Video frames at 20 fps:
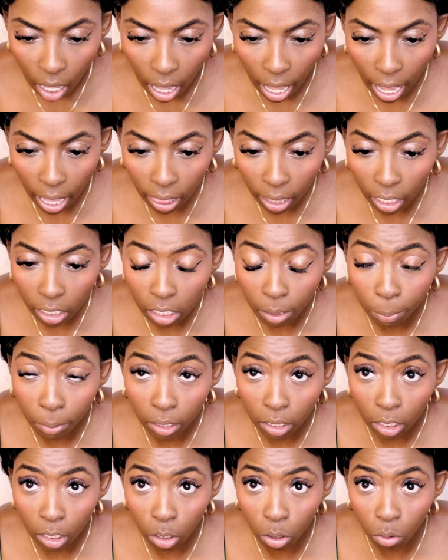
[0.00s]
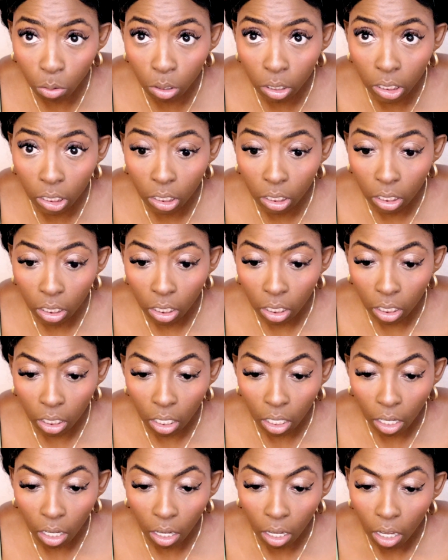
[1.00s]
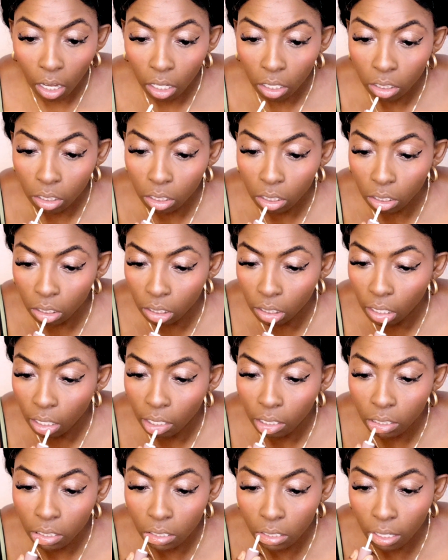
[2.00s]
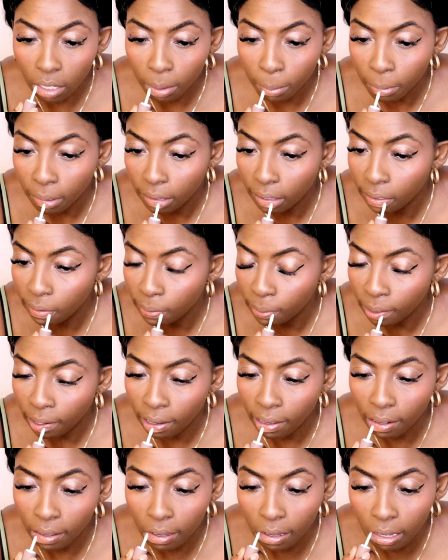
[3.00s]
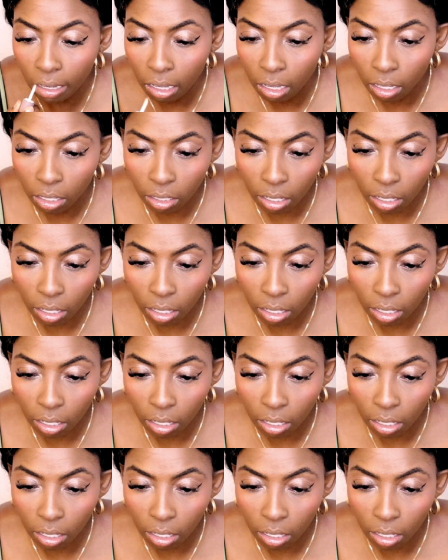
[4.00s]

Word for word: I like to put this on to like just give my lift that like